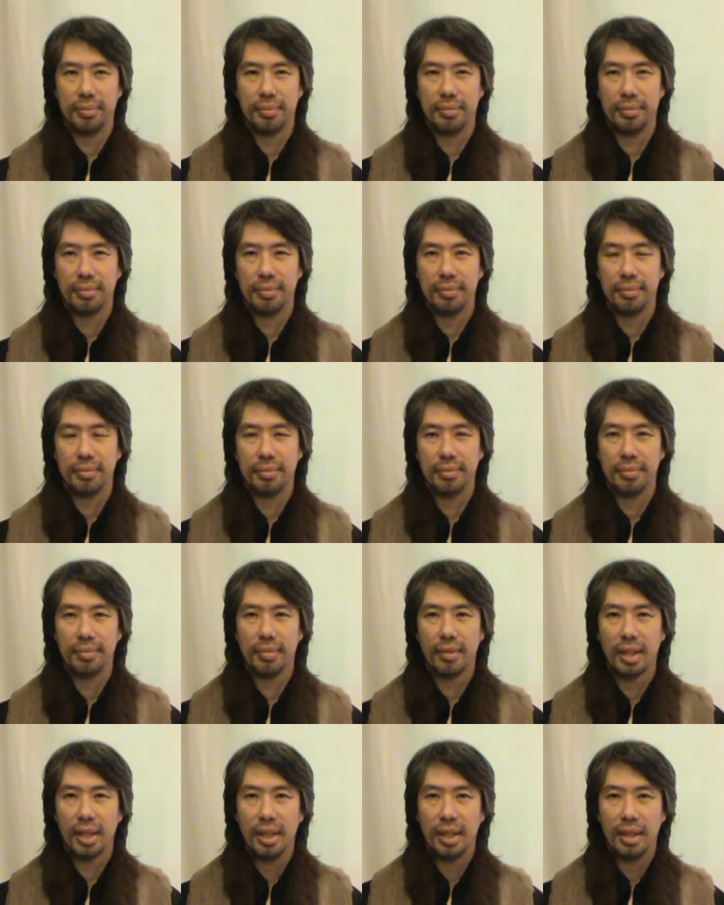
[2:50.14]

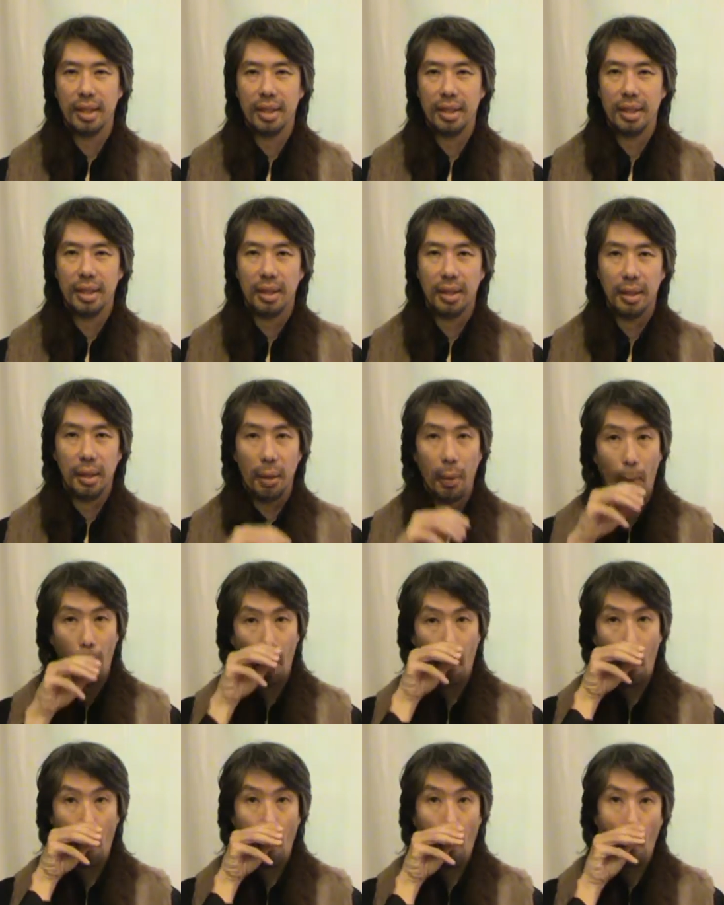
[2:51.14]

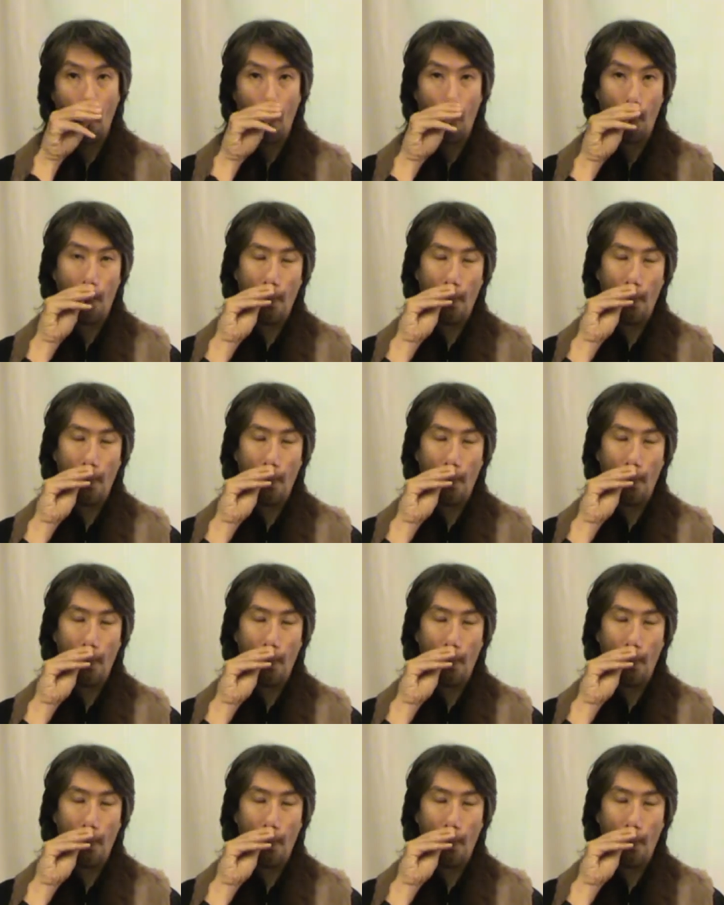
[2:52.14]
Nothing is said.